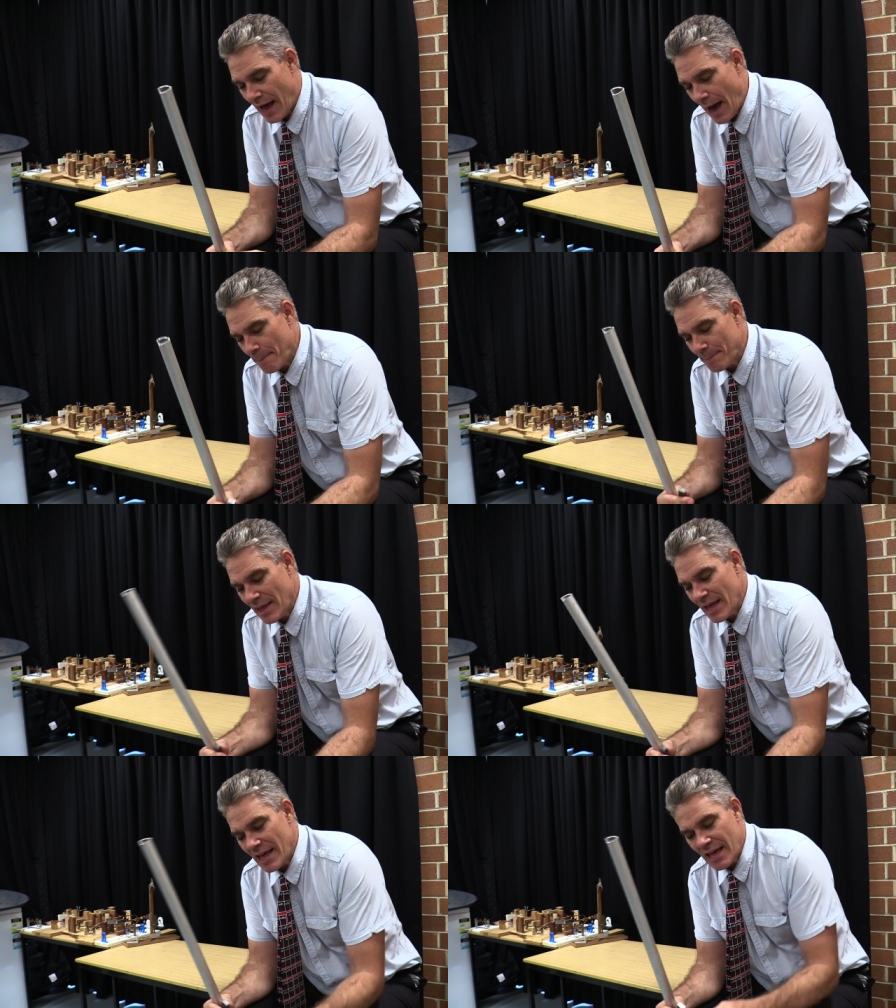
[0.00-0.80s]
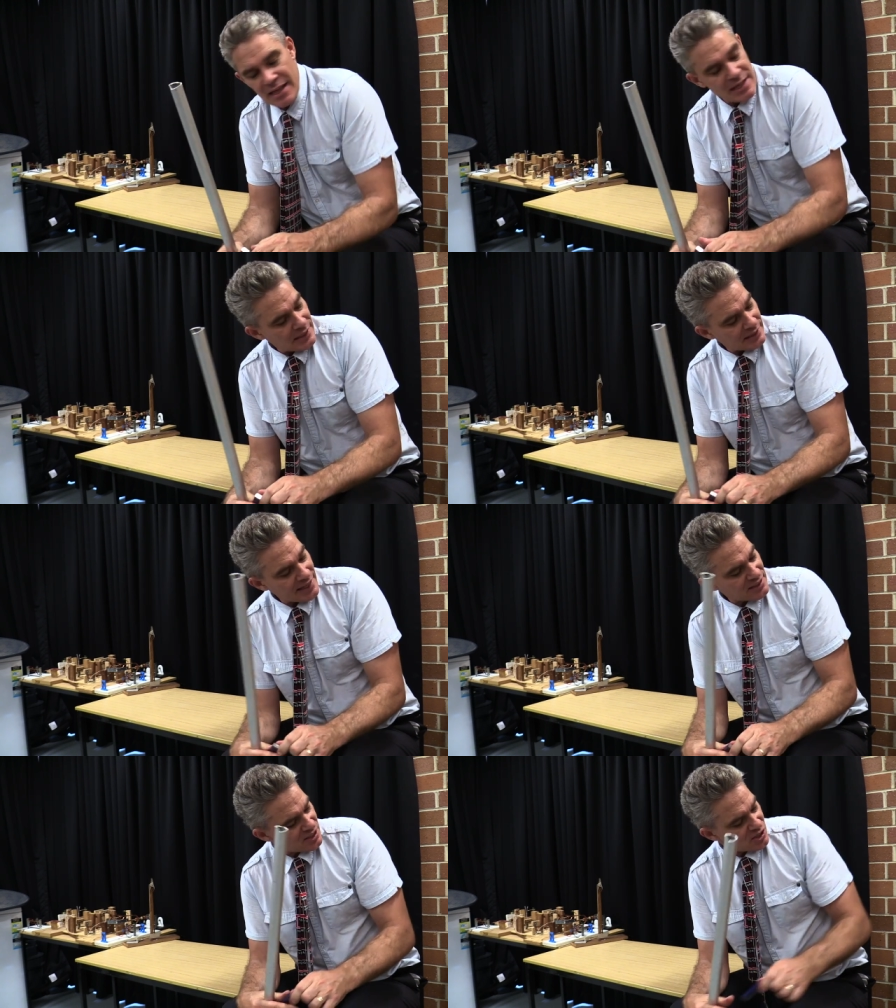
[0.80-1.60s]
Um,
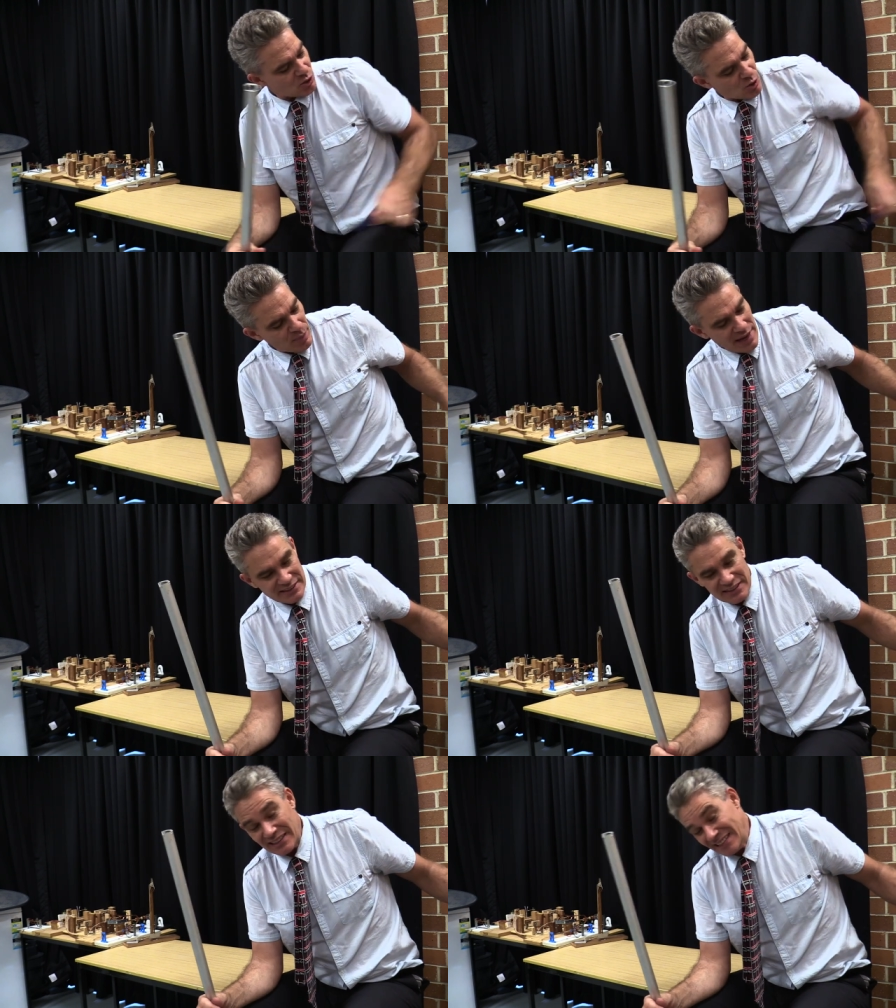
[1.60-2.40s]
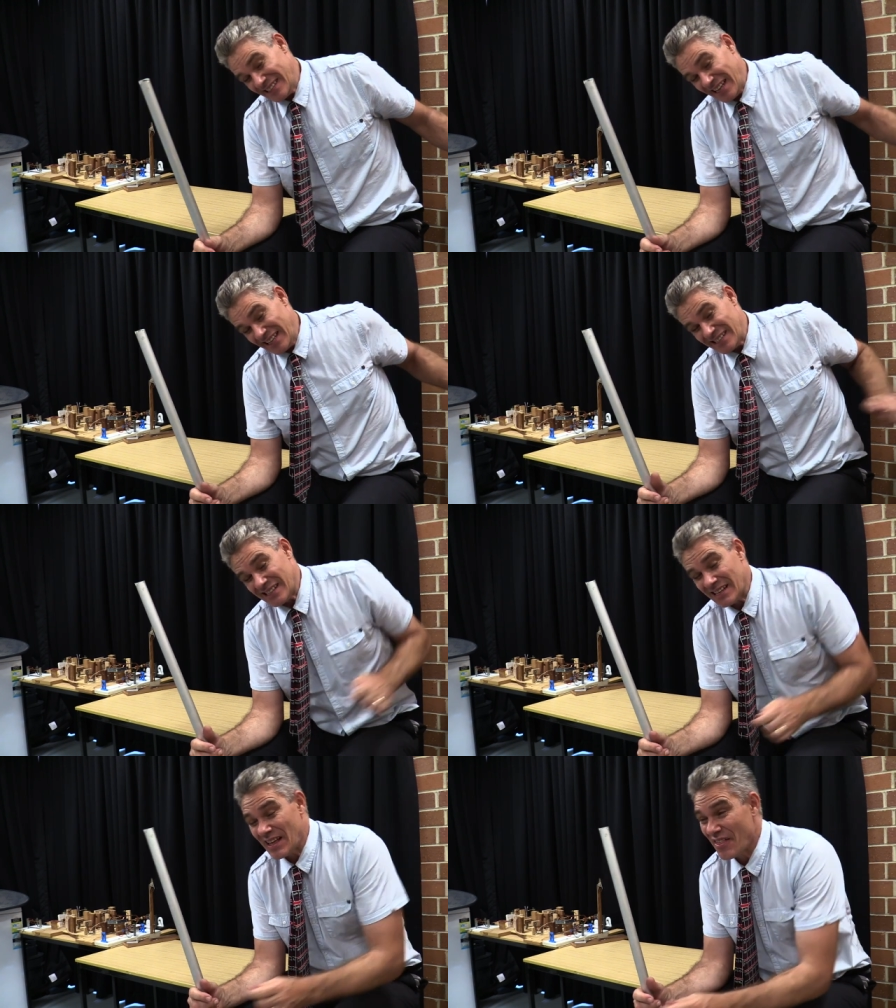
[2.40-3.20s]
Lenz's law basically
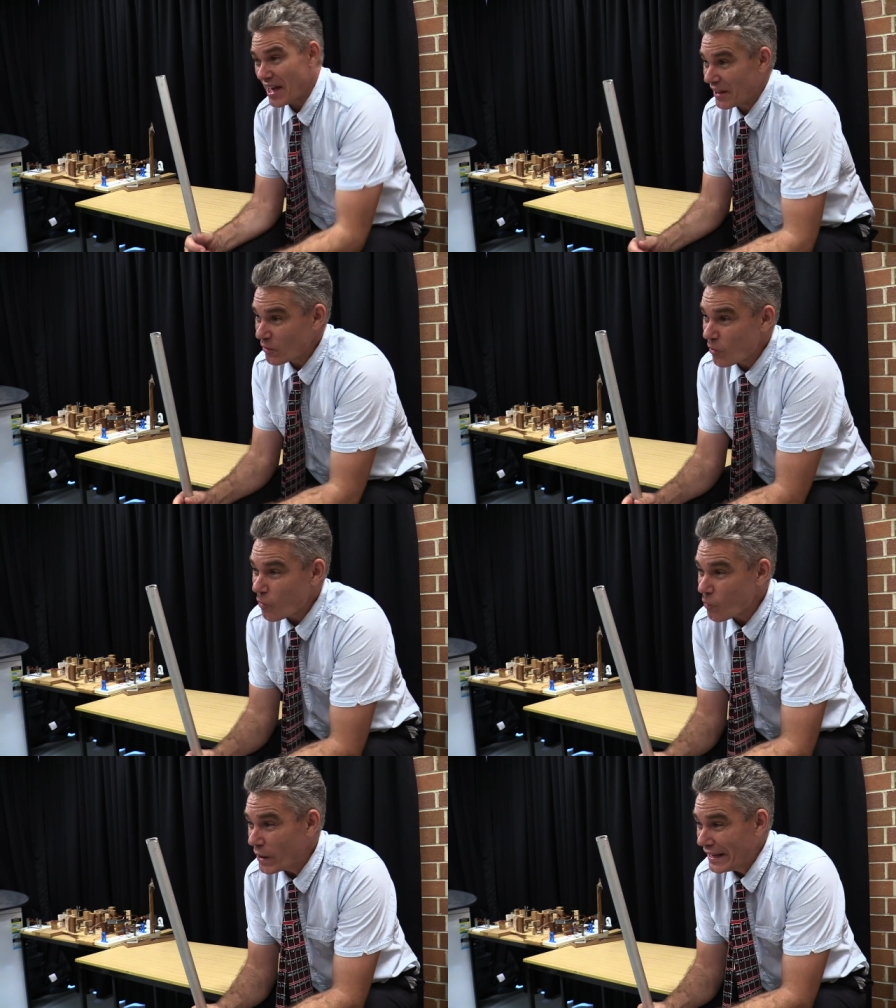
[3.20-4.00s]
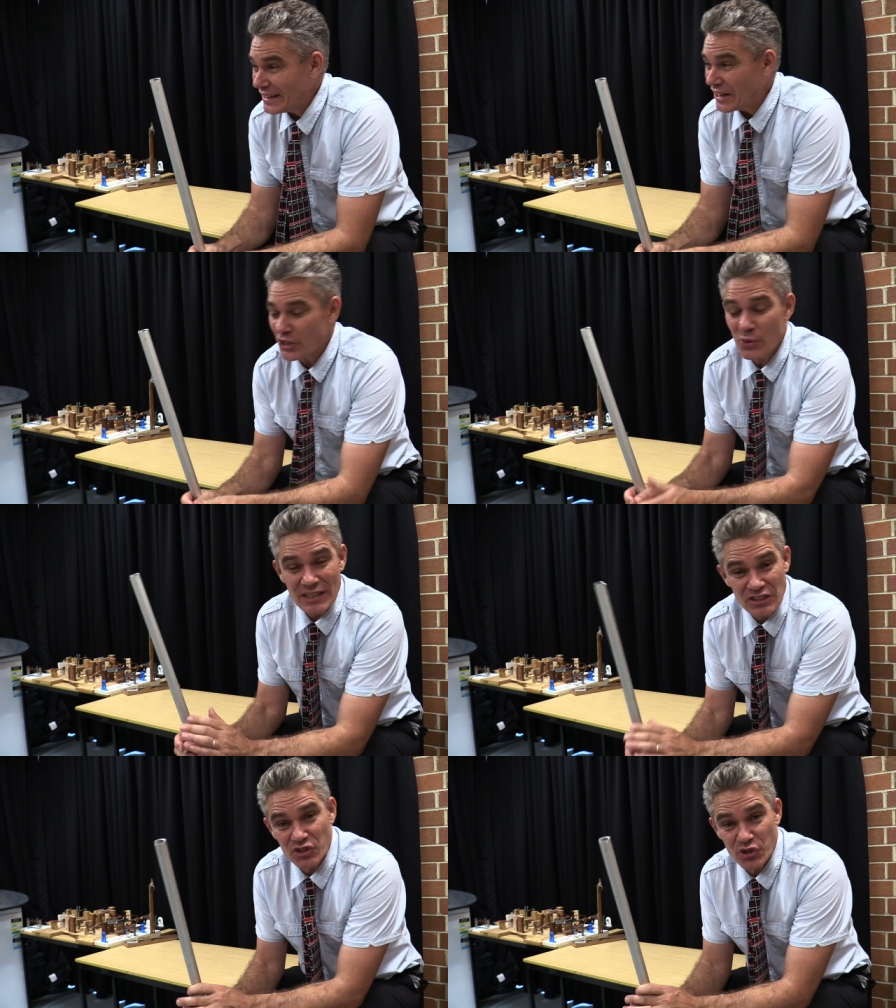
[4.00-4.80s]
says that when you
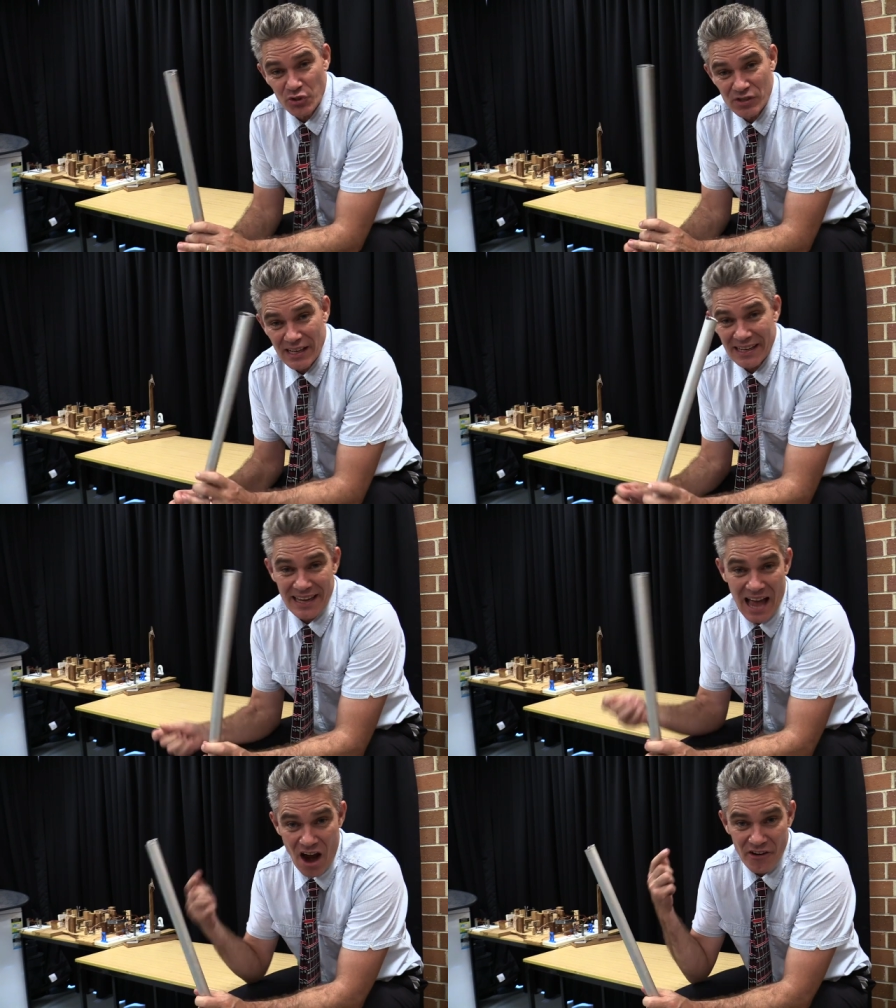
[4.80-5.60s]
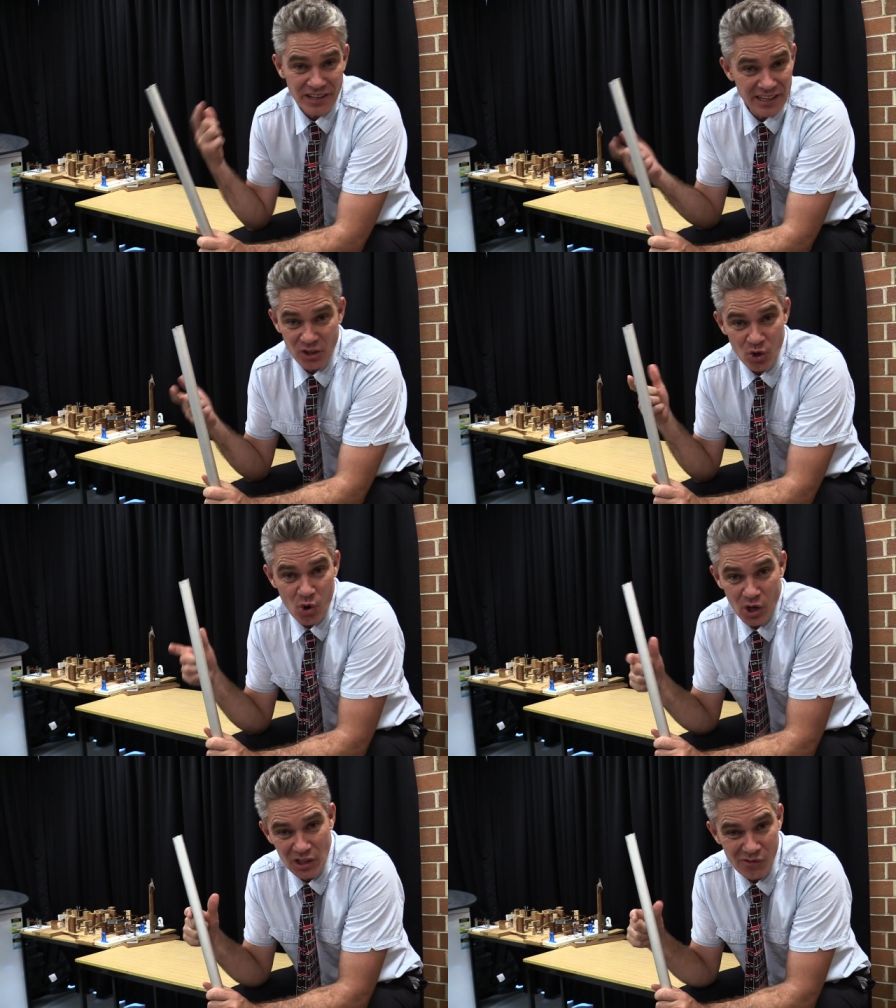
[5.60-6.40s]
induce a current in a
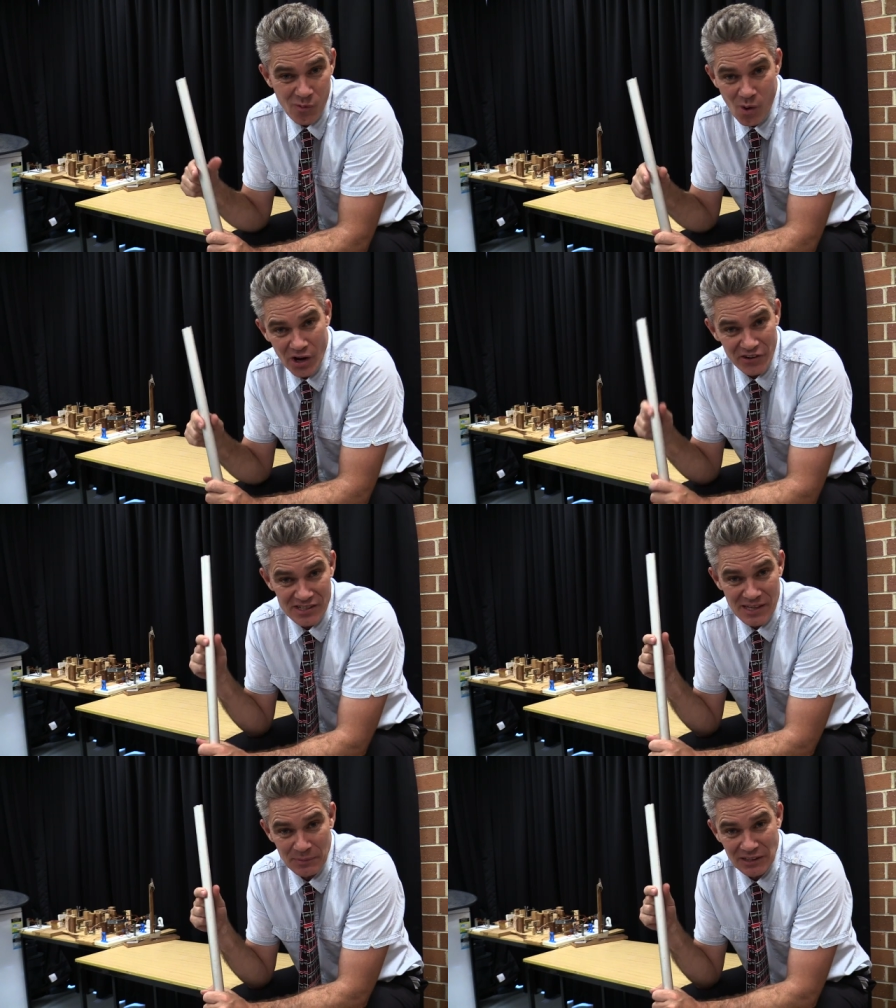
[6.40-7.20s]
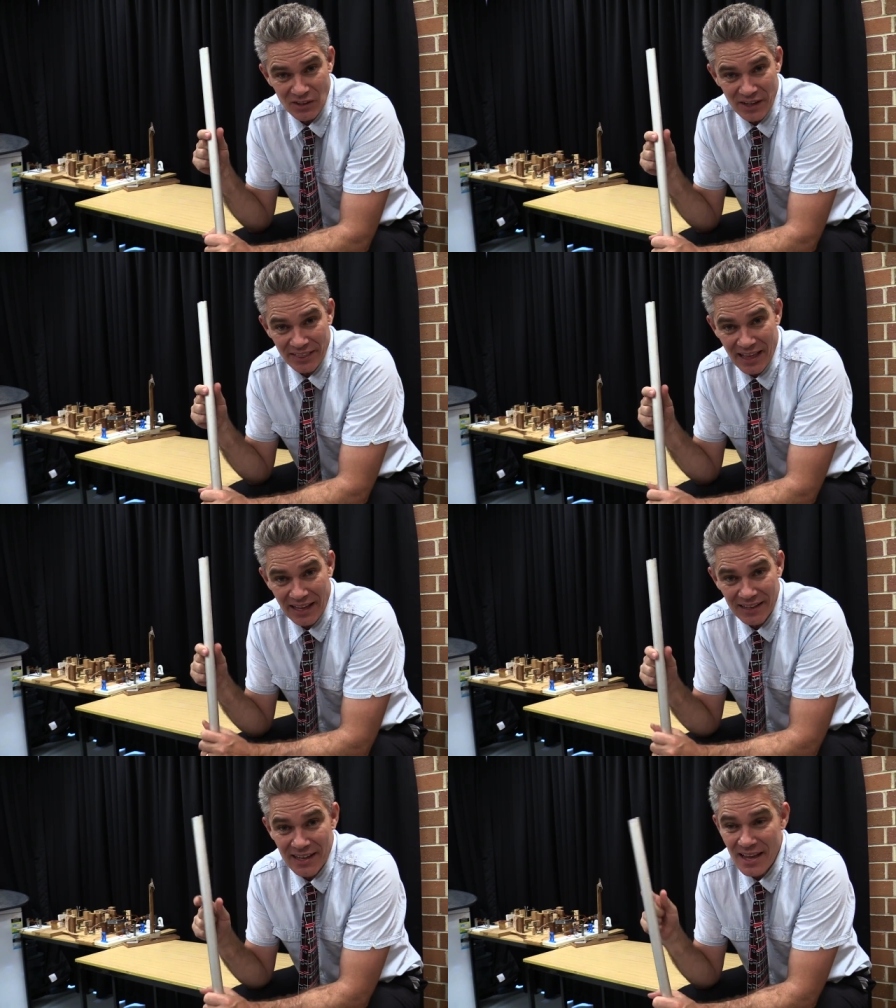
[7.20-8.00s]
coil of wire or something like that,